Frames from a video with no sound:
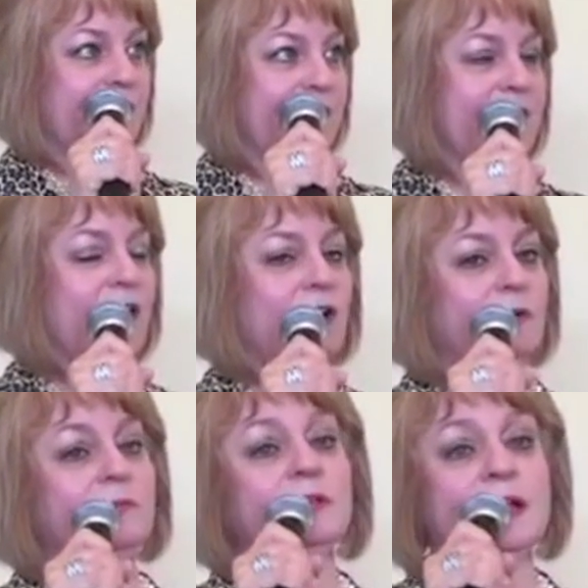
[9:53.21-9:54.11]
they
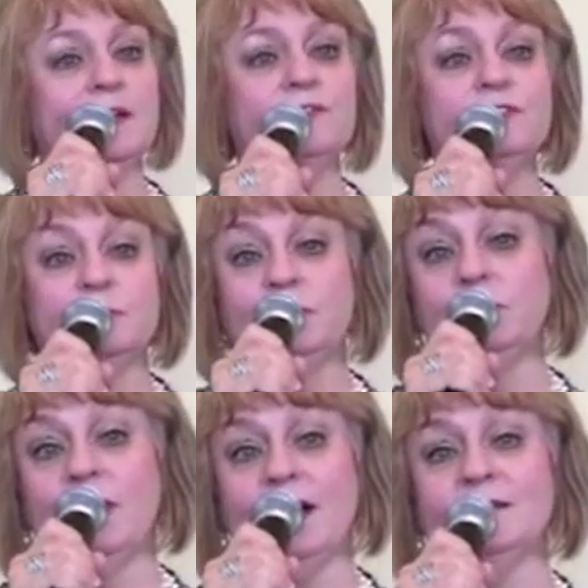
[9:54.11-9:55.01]
call them letters to
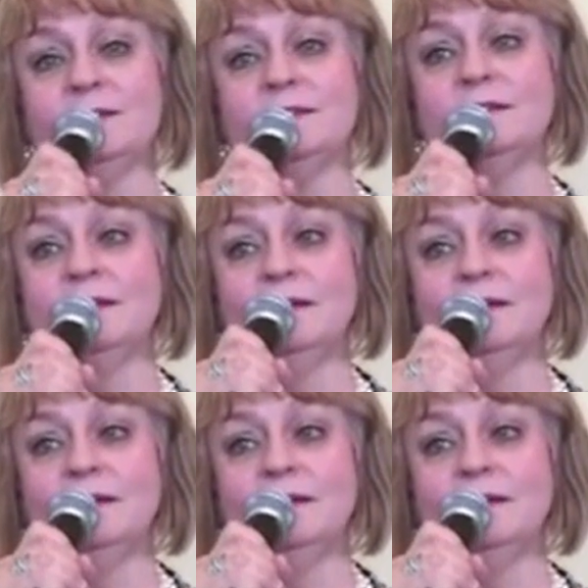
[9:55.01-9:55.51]
Blue Eyes.